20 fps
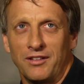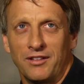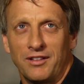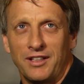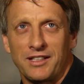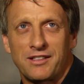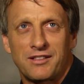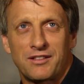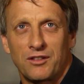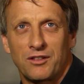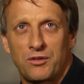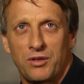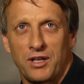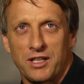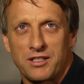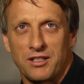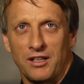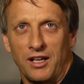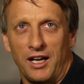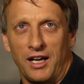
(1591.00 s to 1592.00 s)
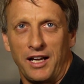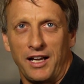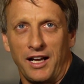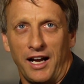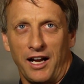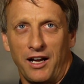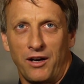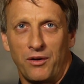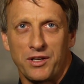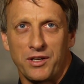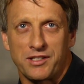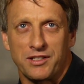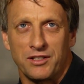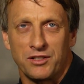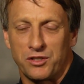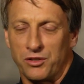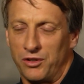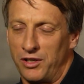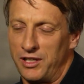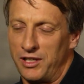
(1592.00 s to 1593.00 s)
that's a good question. I, I always
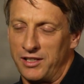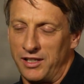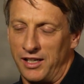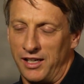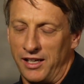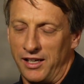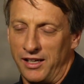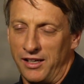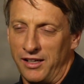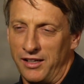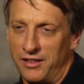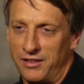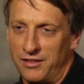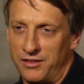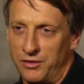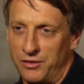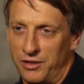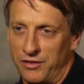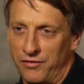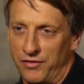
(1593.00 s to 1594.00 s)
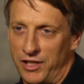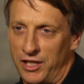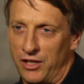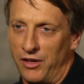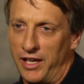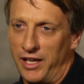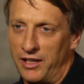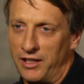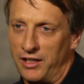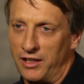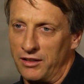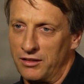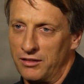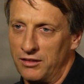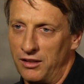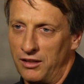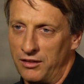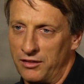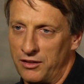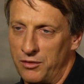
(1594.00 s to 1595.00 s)
enjoyed uh, doing video editing on